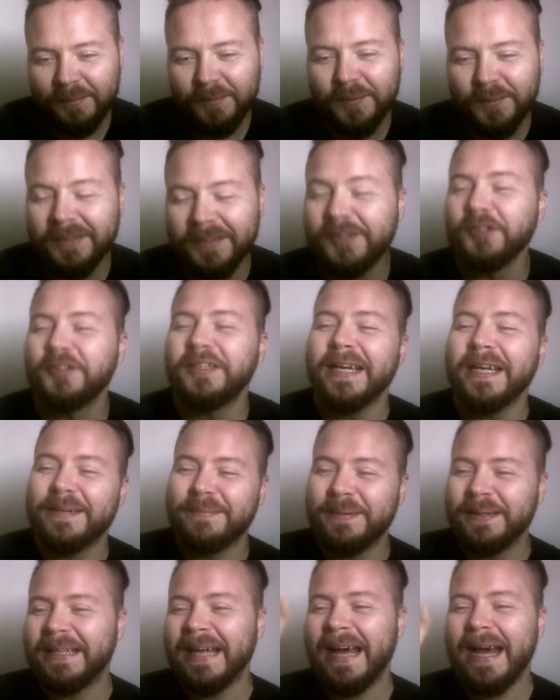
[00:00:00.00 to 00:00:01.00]
To take
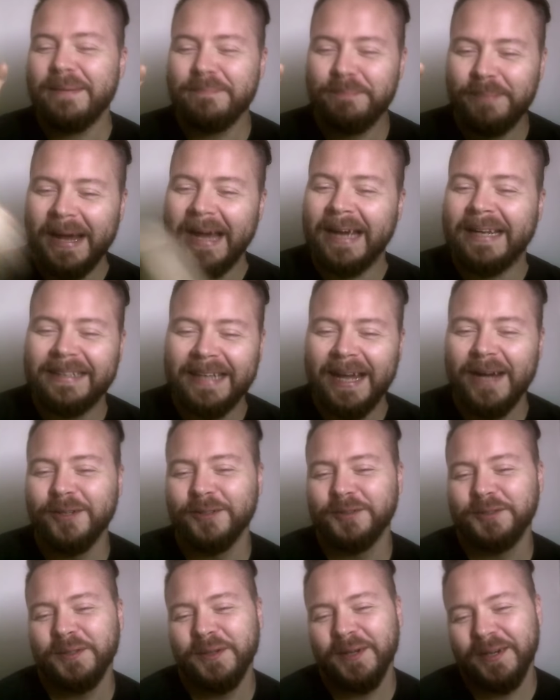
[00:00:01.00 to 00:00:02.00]
me back
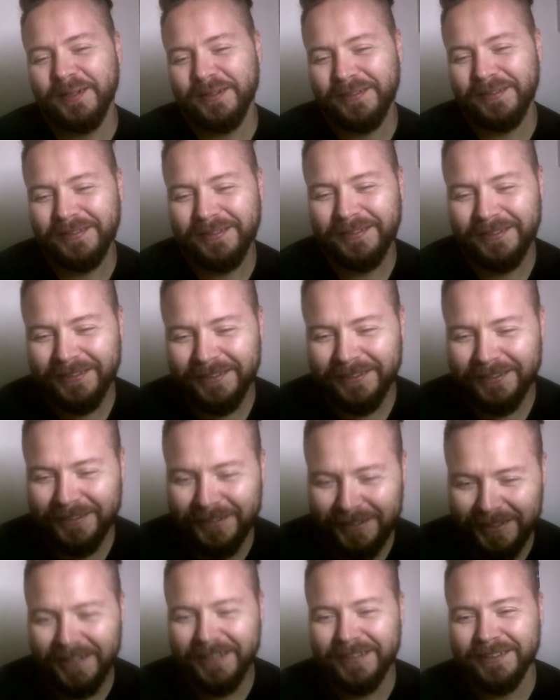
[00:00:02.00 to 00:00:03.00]
down to earth.
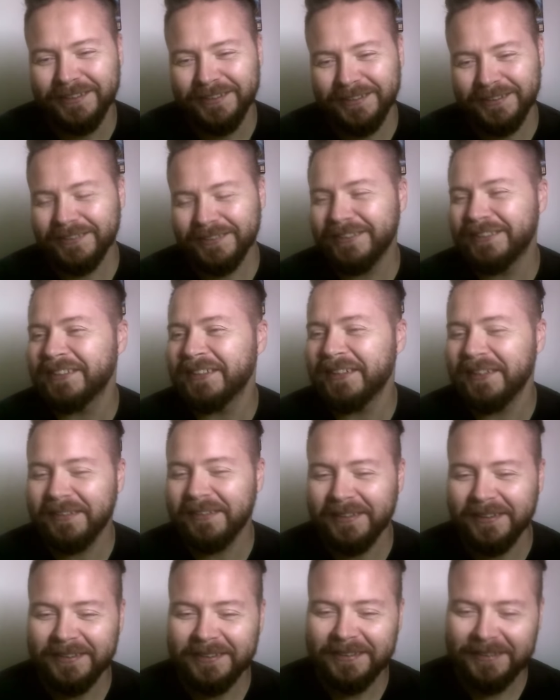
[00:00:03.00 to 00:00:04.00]
Cheers,
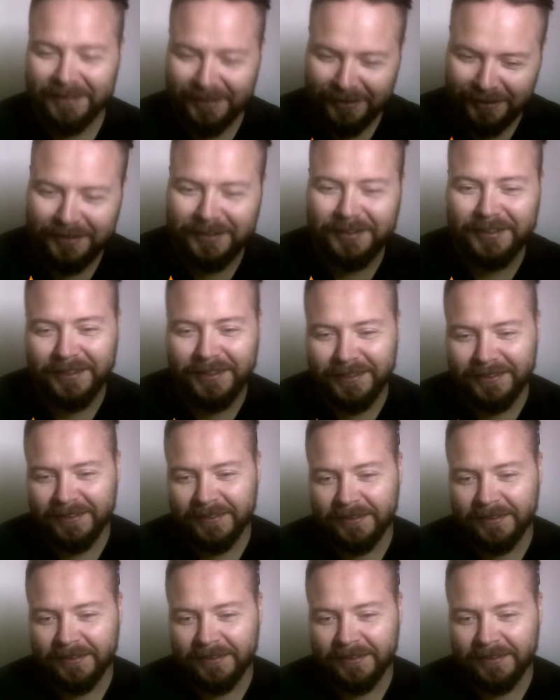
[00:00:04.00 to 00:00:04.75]
Shartha. Cheers.